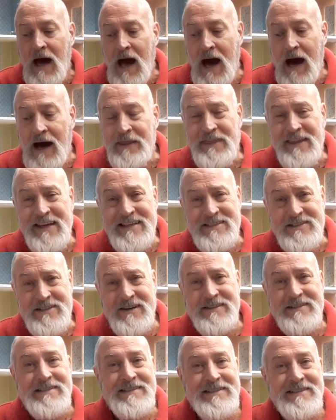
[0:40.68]
I think it's
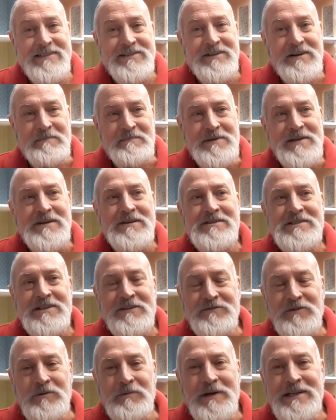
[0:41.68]
going to look
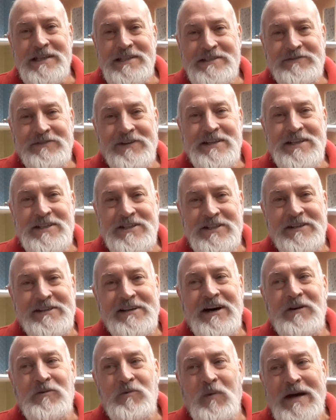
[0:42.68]
beautiful when it's finished. I
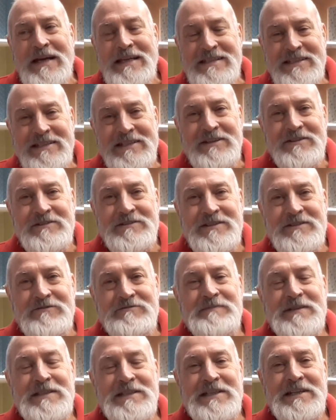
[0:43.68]
can't wait to use the
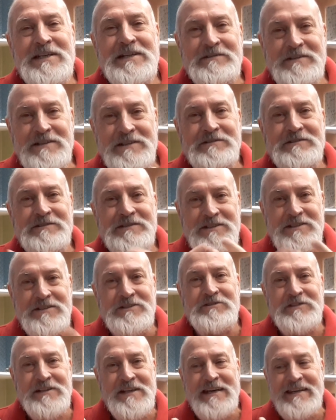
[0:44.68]
materials to
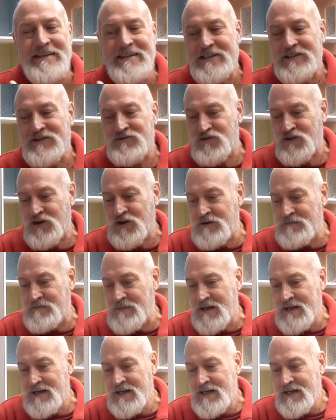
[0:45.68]
create this room.
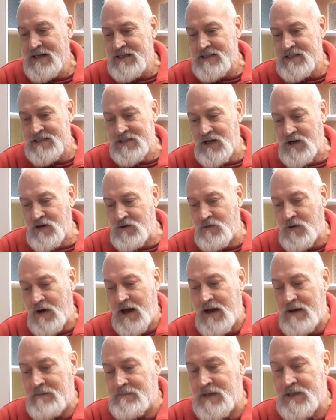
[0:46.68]
So
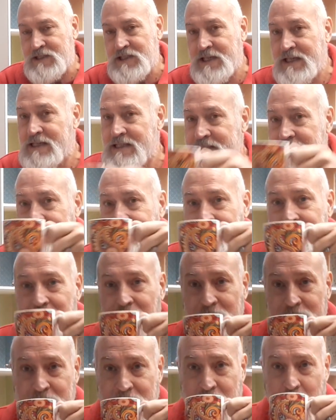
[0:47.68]
cheers
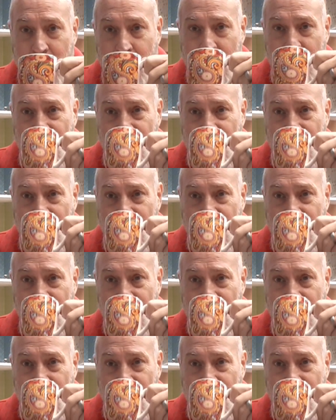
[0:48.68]
everybody.